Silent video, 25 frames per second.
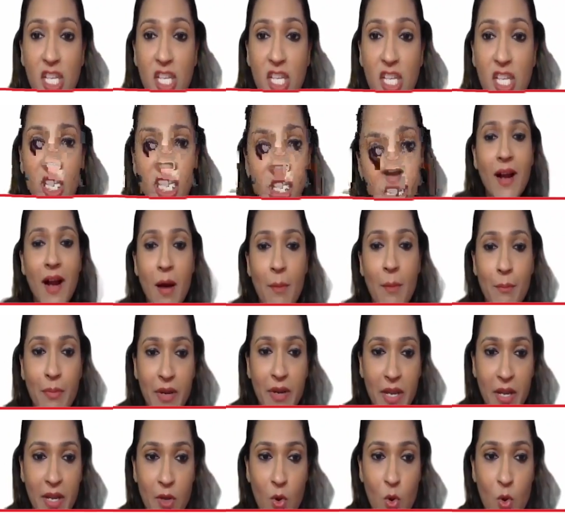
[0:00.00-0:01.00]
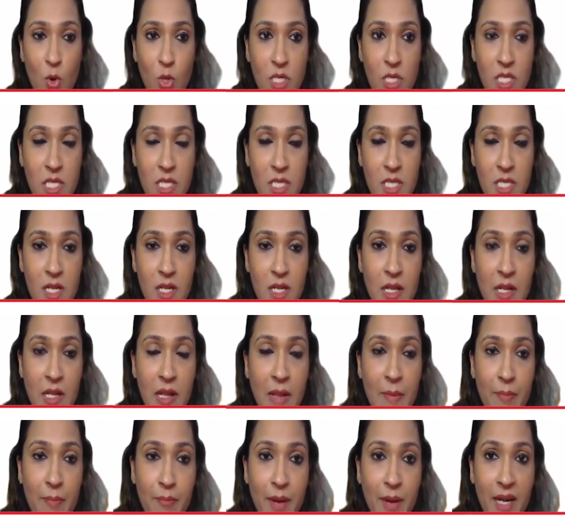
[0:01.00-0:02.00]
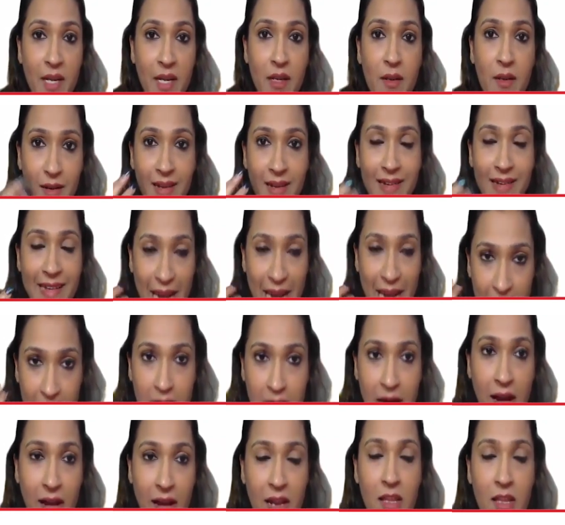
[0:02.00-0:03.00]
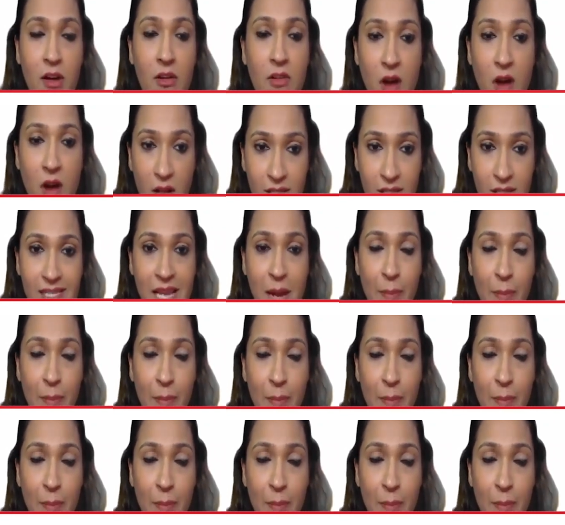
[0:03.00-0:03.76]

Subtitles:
with accompanying notes. But technically the concept